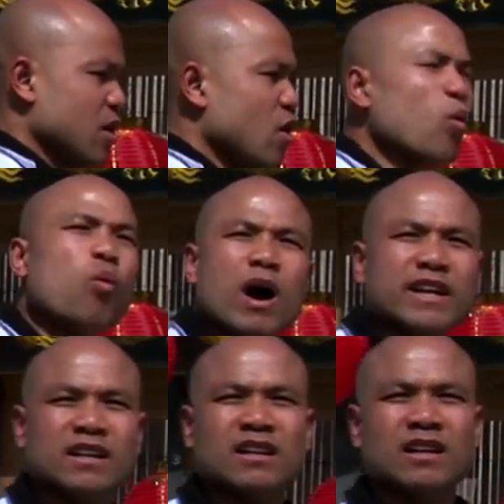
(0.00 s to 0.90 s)

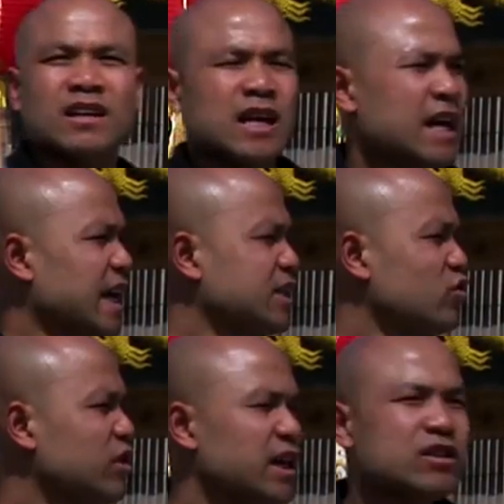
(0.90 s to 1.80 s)
One is you
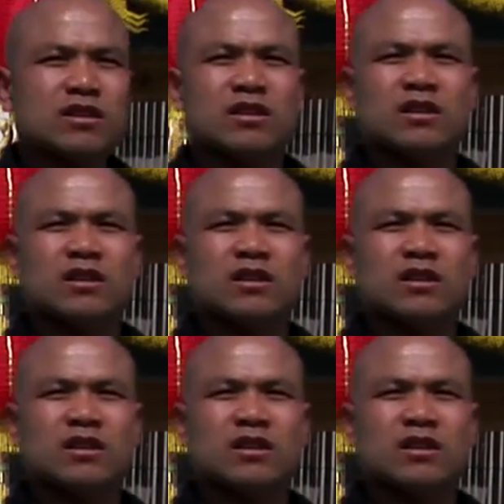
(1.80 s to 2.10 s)
need to,